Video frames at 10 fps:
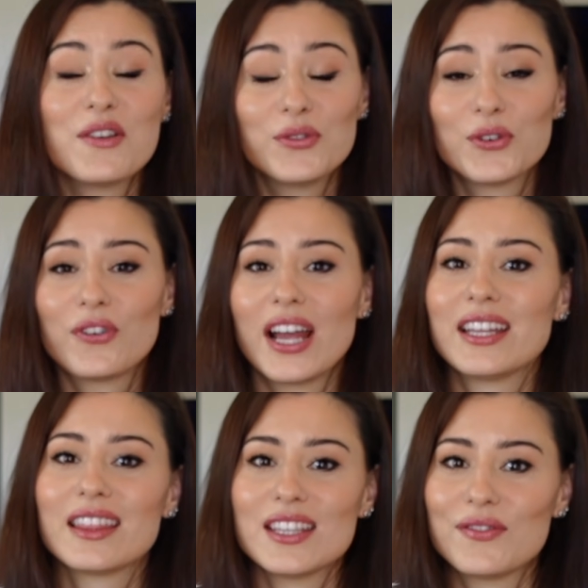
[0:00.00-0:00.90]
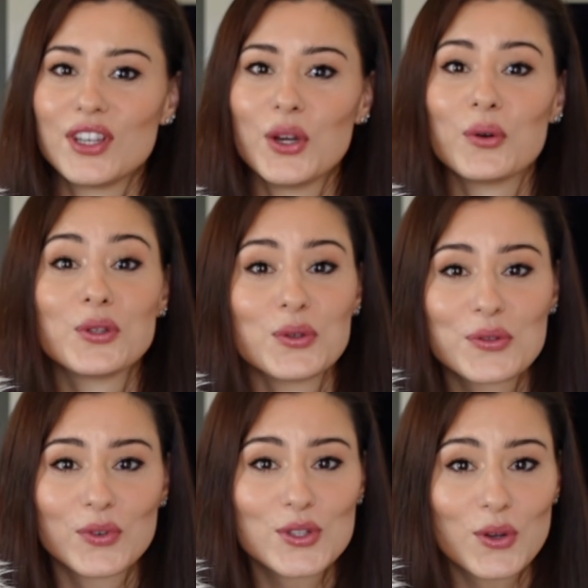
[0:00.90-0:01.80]
if you're finding this video
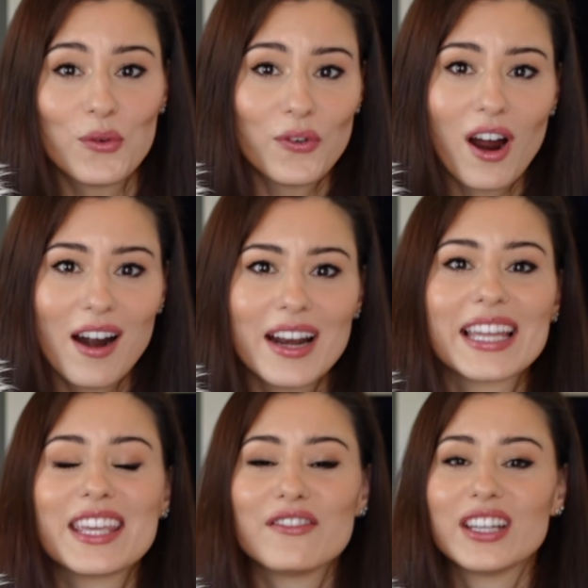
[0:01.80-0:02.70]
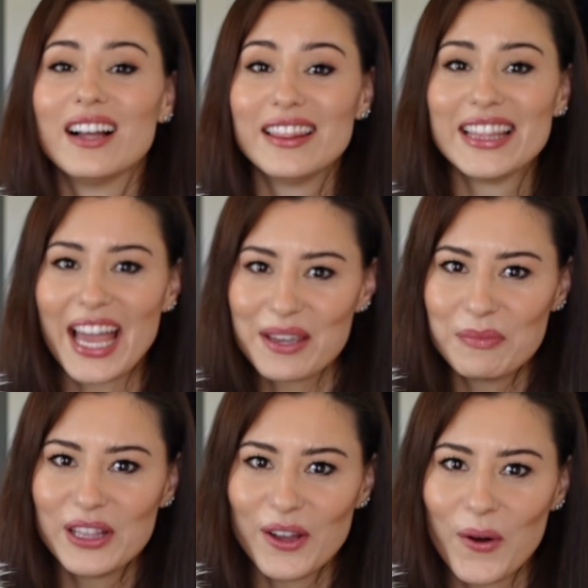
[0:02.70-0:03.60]
useful so far, give it a
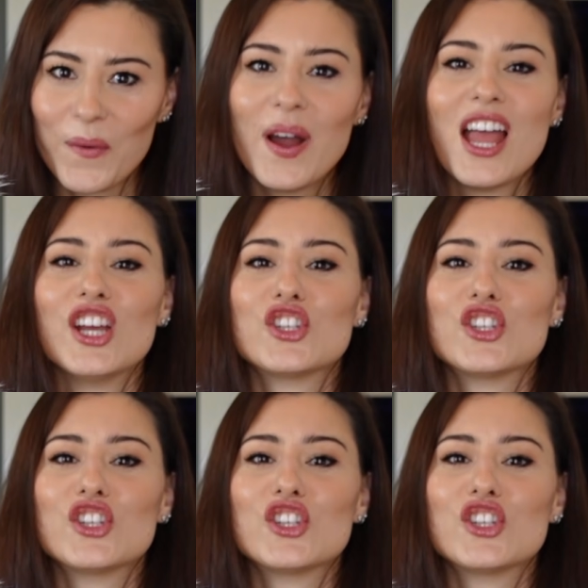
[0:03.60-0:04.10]
like below,